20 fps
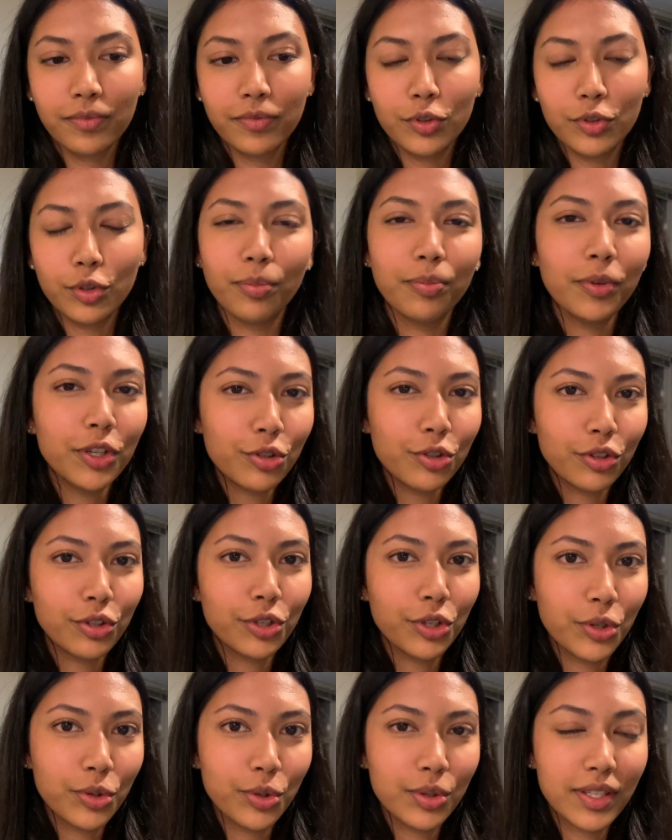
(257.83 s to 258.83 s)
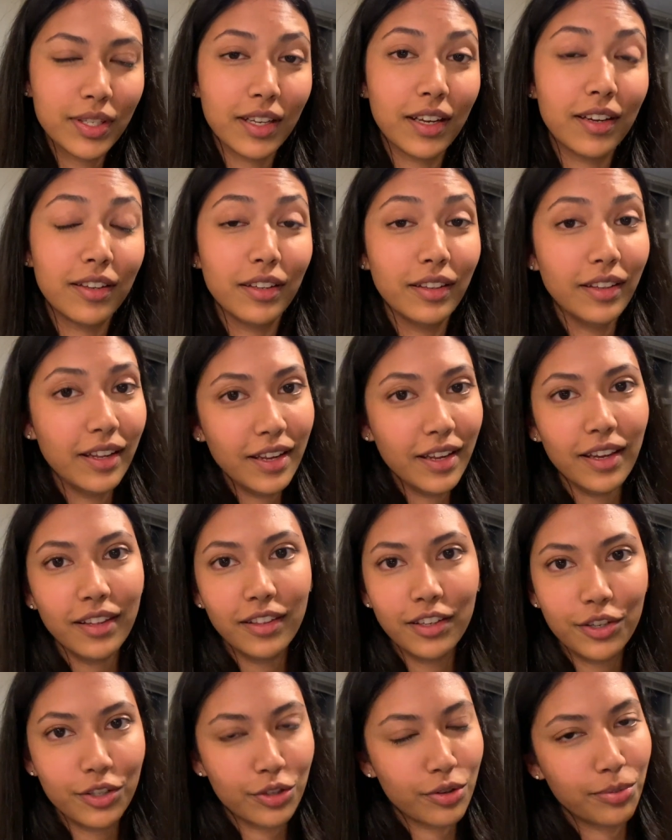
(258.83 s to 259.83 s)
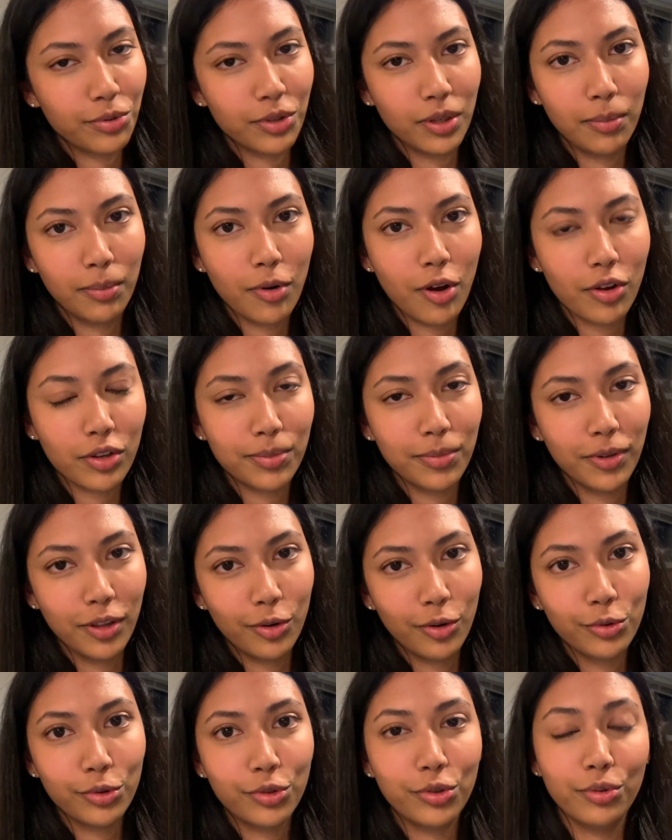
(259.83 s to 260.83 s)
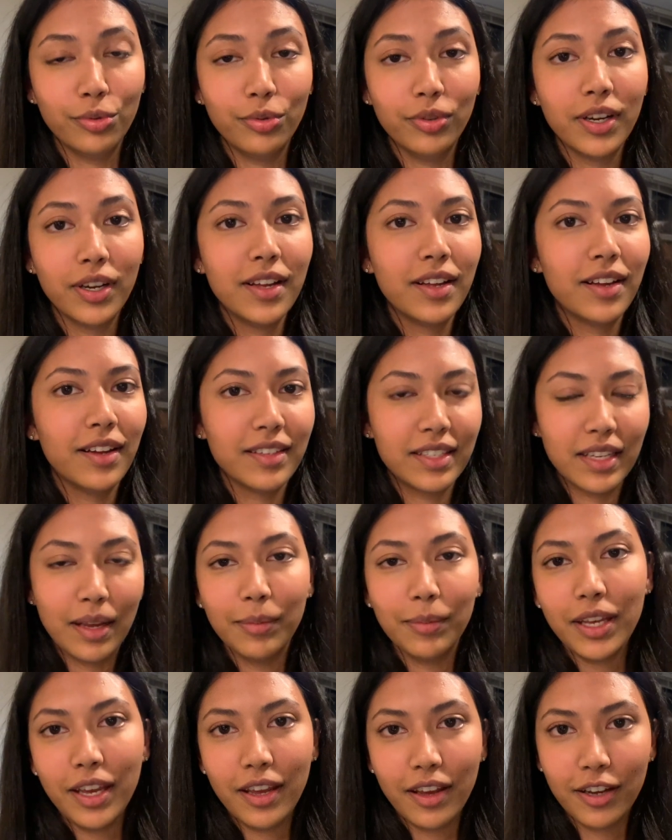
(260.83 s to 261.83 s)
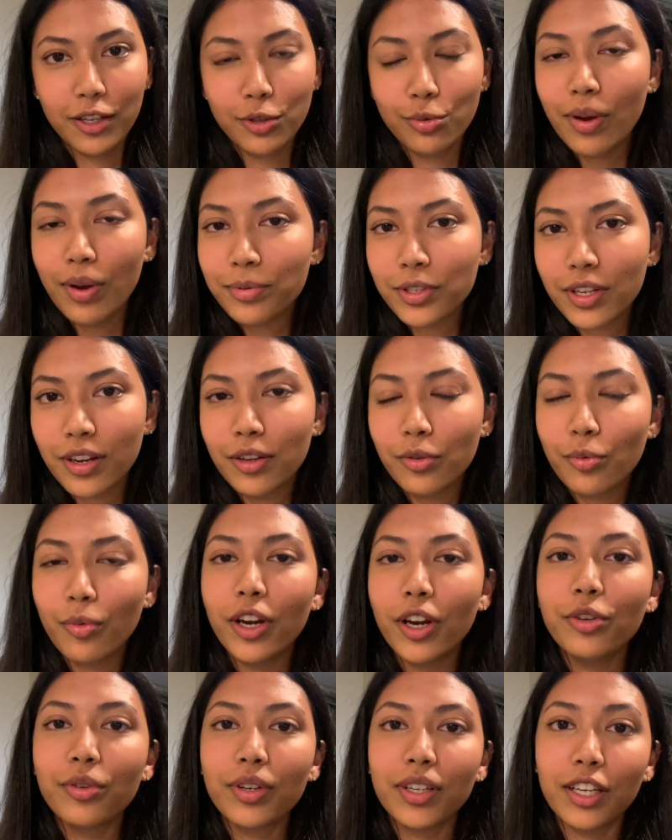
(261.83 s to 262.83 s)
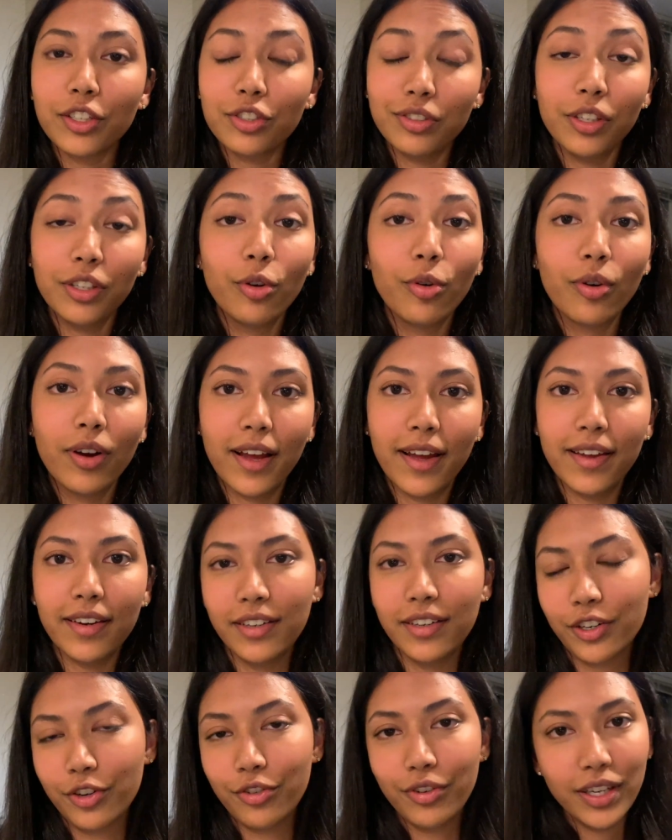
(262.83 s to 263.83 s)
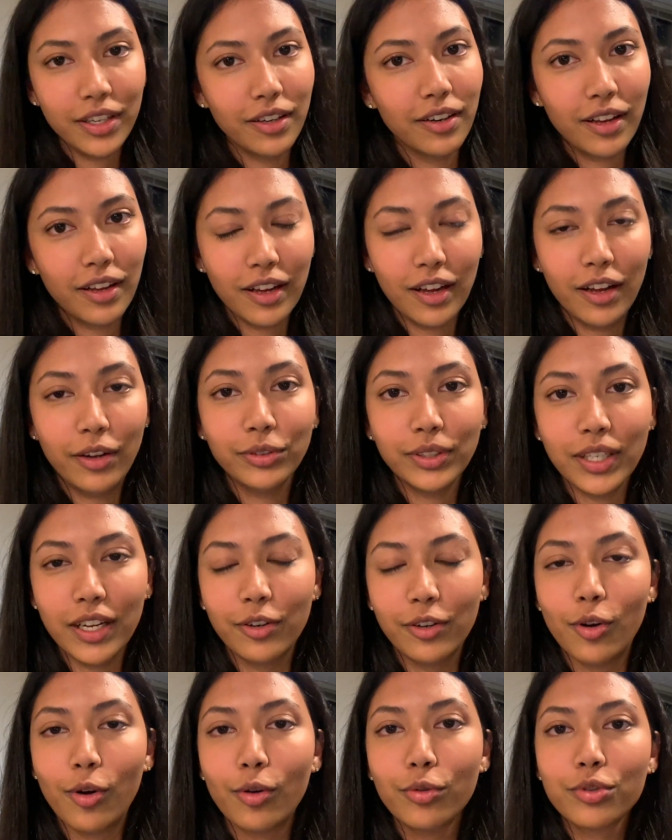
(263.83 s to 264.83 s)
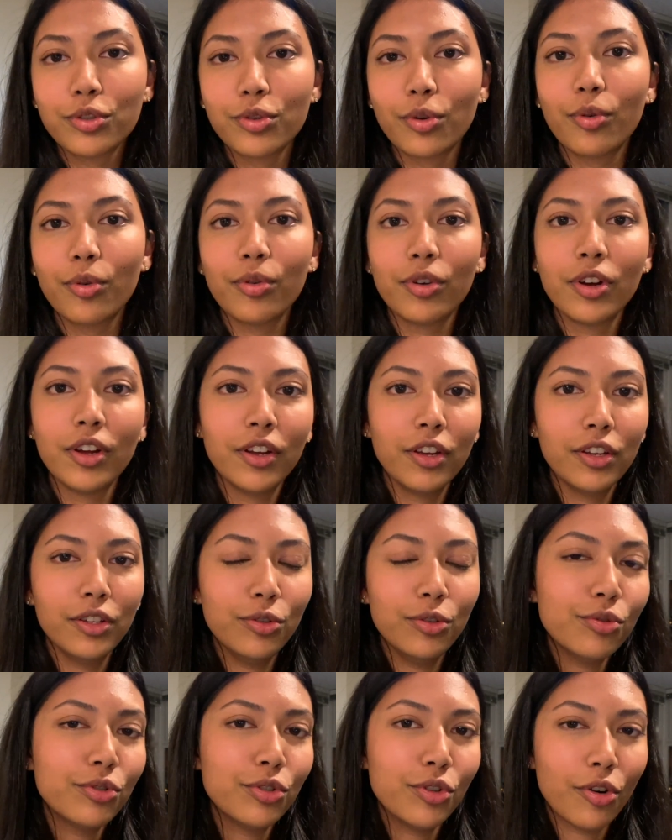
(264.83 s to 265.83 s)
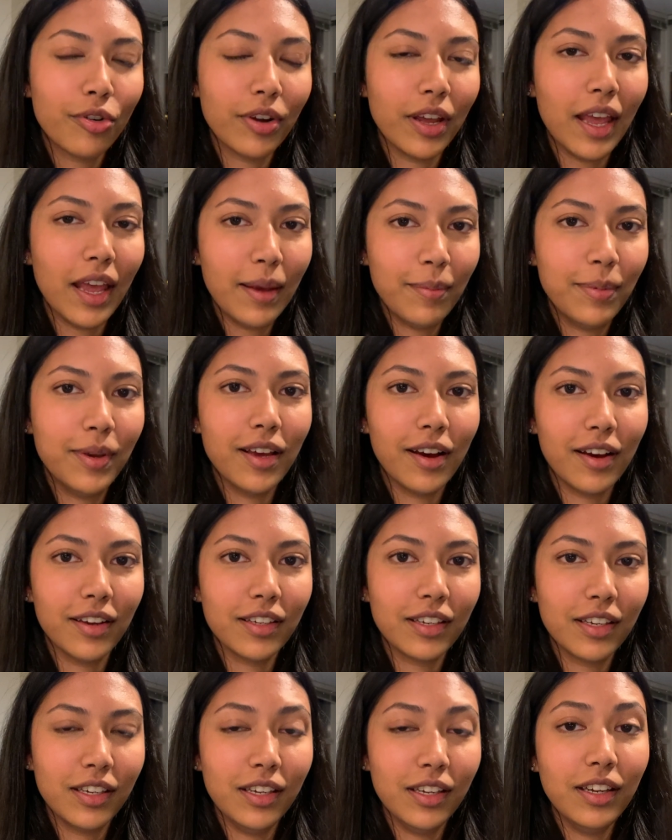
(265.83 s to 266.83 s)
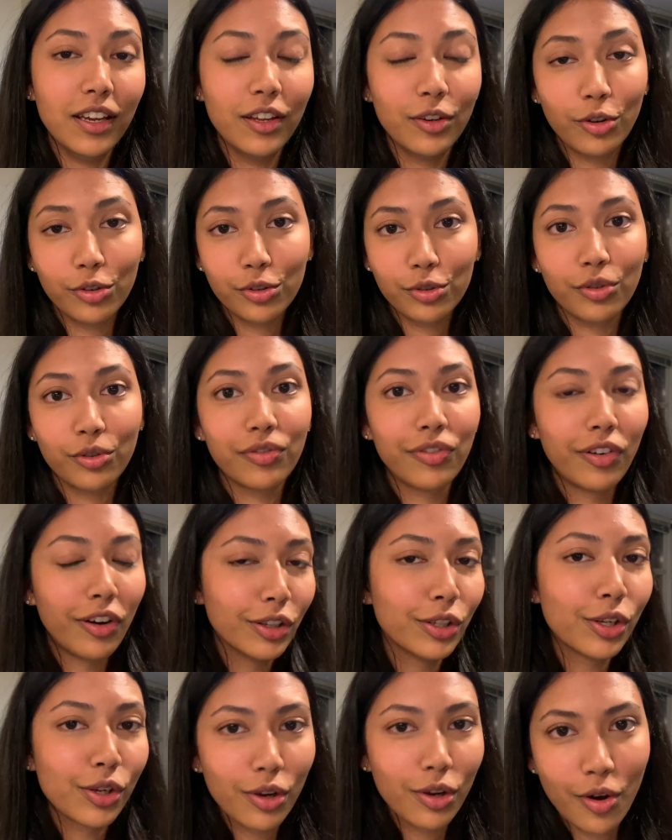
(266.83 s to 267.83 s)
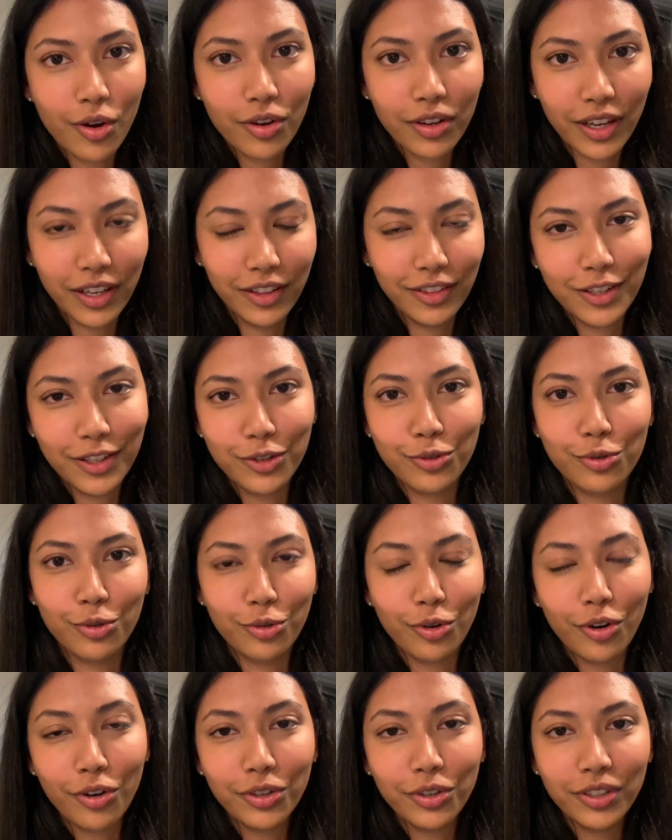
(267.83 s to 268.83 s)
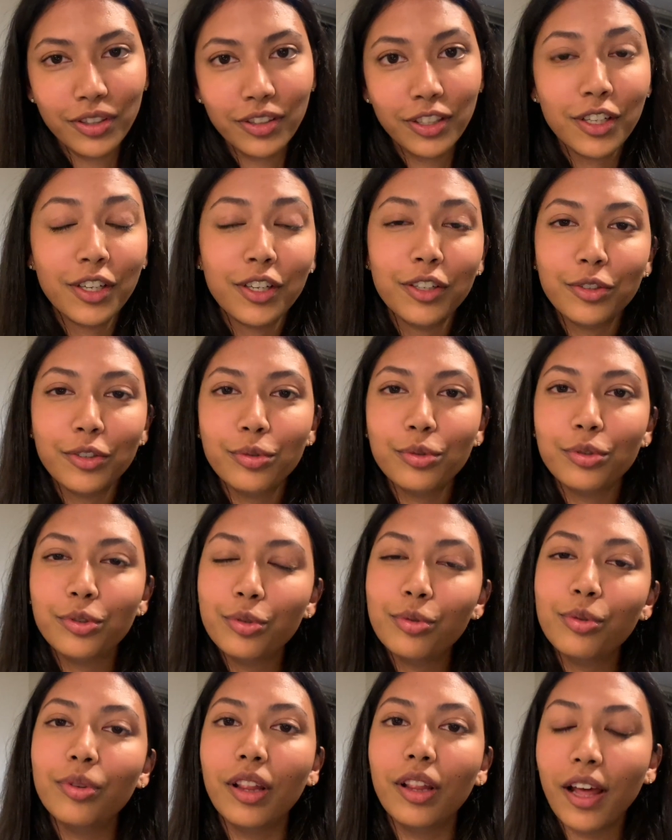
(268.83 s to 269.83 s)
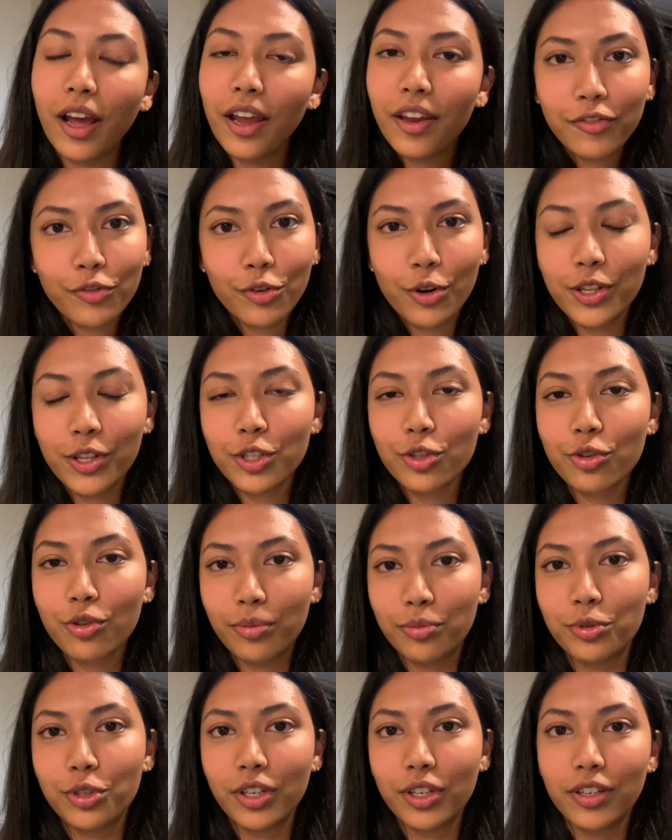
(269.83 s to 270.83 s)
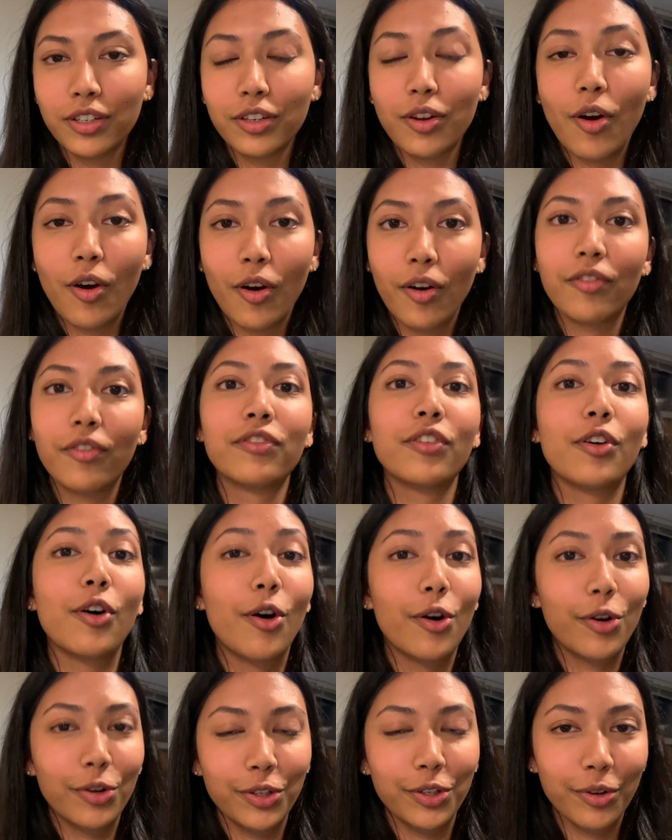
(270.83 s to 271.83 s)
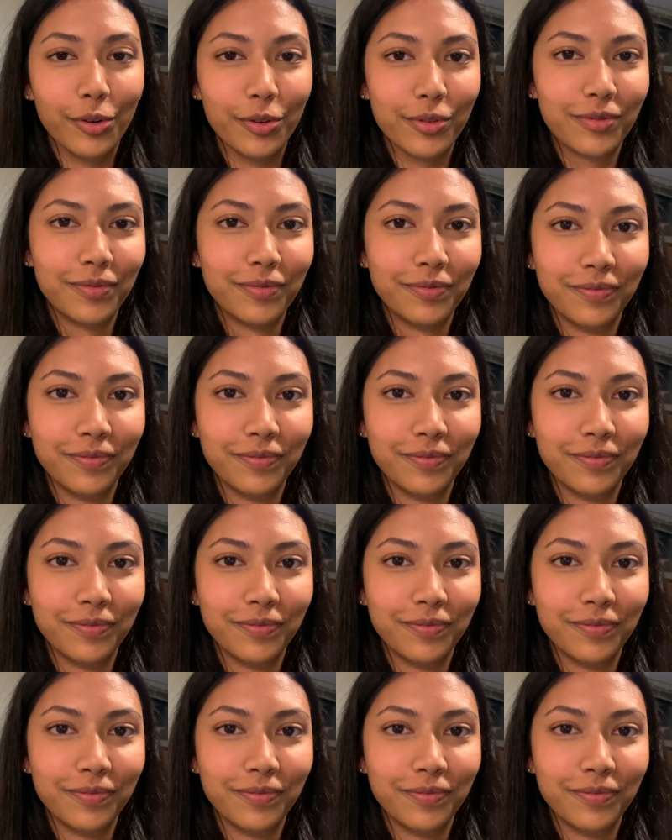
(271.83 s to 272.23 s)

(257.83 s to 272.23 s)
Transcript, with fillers: So be sure to use the link in the description box below to AssemblyAI's website where you can actually go ahead and create an account and also use your API key in order to follow along in this tutorial to do live transcription of audio